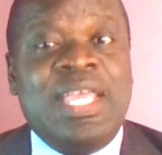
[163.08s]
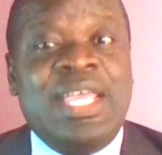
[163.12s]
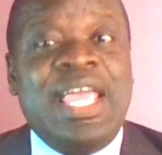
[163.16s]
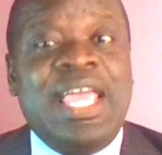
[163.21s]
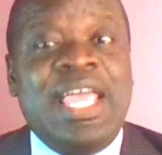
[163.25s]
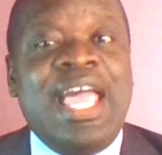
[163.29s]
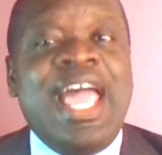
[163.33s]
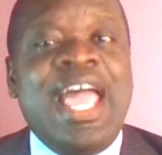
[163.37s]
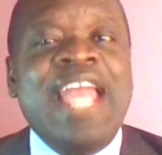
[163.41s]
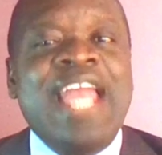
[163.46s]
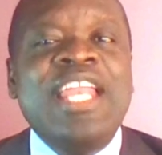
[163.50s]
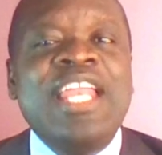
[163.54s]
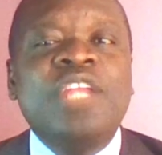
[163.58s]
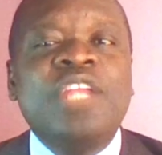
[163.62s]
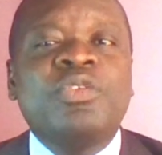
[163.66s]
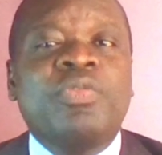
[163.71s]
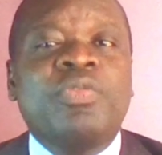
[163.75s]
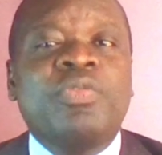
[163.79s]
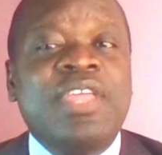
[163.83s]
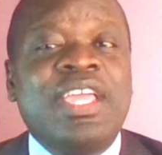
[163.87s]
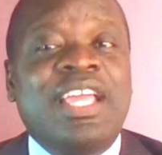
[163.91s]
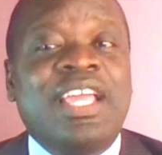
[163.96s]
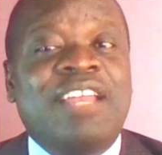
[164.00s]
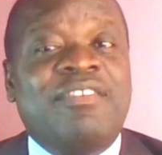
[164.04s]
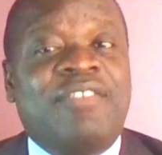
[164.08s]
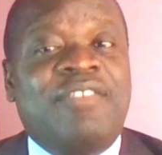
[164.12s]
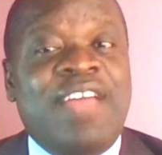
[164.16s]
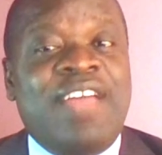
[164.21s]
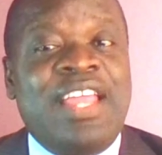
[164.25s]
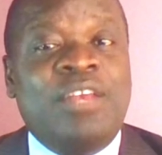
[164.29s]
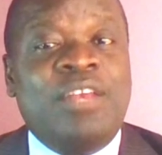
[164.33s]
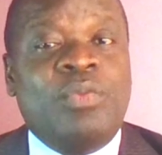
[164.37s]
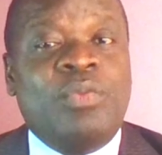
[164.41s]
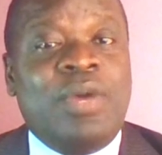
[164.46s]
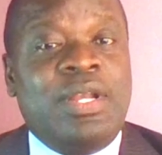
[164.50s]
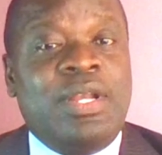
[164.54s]
I need to think and
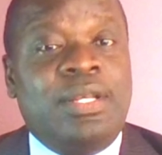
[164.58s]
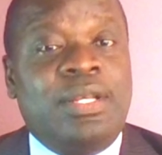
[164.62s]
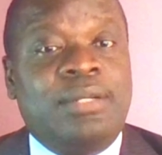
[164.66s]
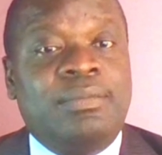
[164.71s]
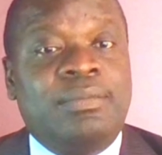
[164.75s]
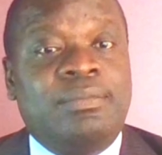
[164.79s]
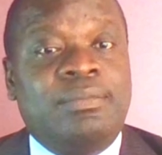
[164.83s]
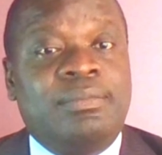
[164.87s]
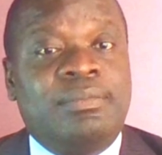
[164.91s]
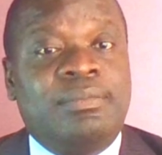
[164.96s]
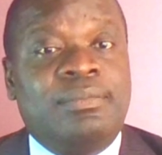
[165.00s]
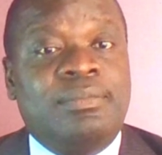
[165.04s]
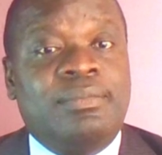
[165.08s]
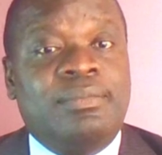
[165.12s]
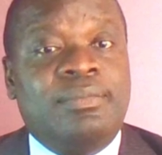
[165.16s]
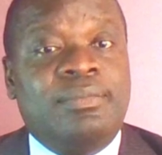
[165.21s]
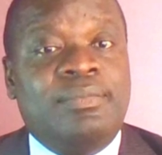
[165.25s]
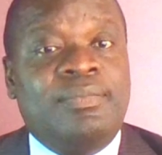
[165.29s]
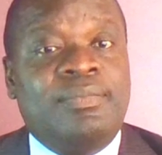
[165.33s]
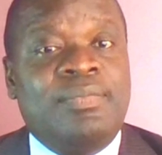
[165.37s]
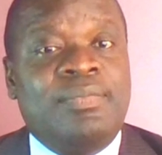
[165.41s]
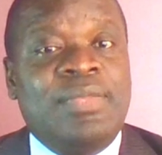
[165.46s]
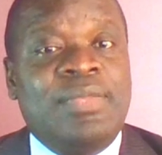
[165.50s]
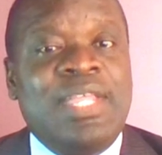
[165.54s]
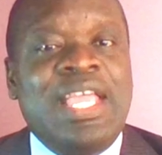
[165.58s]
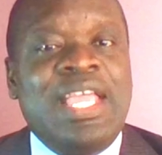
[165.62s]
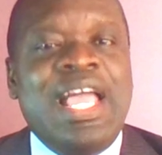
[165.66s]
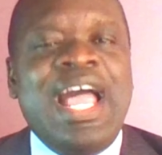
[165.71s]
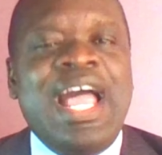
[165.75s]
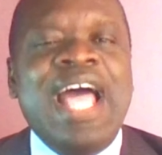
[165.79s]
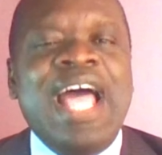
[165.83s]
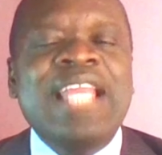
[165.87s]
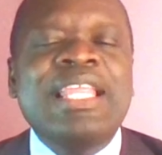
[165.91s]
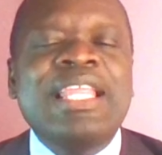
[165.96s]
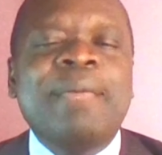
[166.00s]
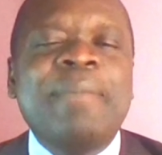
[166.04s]
find one.
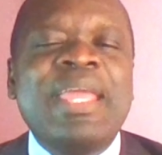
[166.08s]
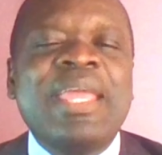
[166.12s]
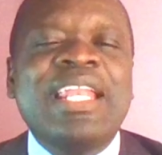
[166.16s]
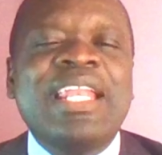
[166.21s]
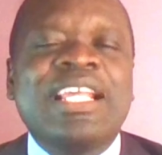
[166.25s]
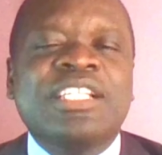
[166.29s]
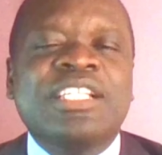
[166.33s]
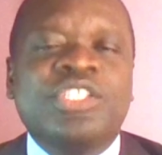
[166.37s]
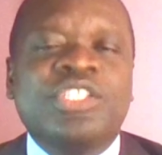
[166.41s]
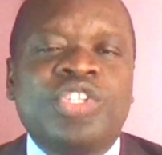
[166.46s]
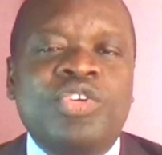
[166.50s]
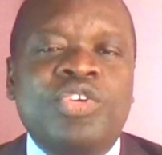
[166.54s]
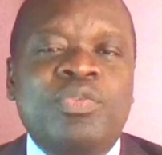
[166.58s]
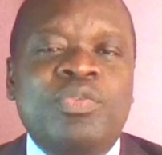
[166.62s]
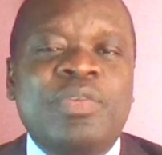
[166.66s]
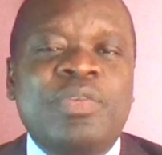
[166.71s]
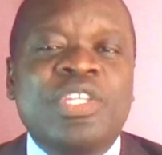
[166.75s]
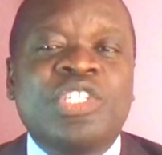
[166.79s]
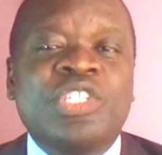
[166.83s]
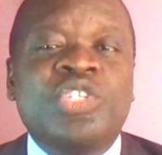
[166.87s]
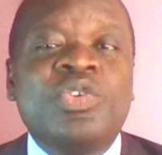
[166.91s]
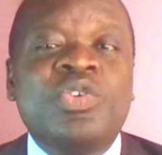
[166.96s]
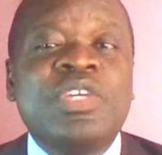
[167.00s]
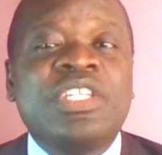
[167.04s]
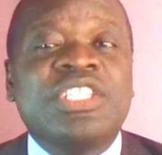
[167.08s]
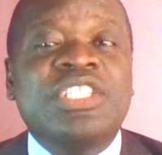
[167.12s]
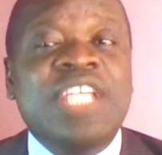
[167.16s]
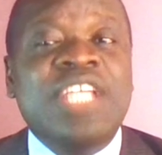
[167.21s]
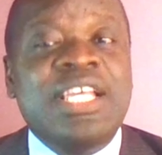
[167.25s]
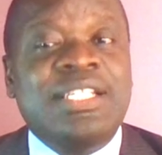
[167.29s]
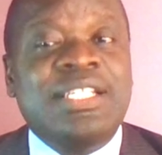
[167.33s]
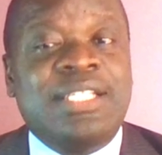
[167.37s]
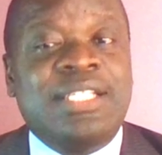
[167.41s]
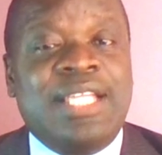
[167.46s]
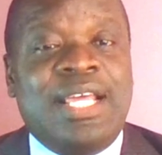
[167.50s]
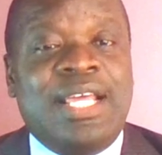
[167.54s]
Other men assume he's doing
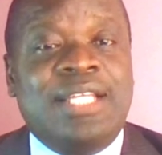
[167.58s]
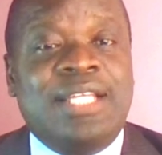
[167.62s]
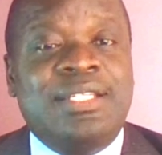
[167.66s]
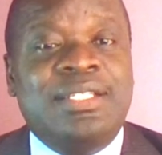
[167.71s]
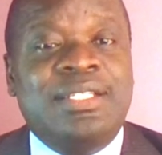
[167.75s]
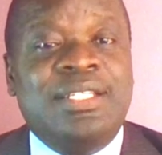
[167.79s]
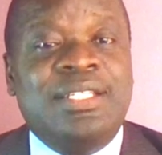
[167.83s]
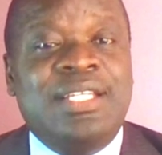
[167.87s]
just that